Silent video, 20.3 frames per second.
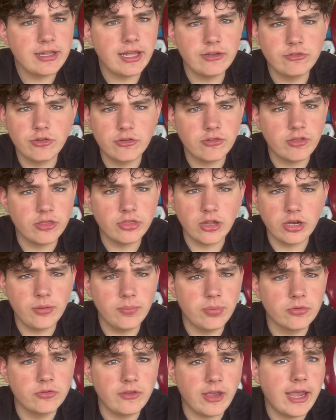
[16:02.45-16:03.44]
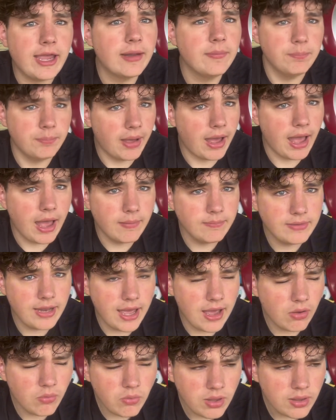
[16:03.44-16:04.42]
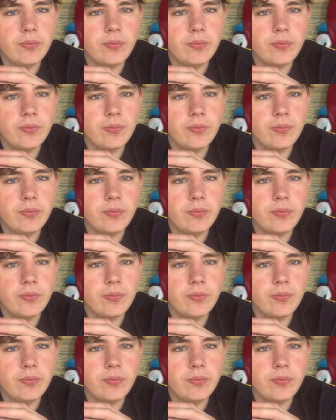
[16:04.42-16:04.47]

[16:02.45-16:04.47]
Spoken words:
It's just the Thunderbolts and Bob now.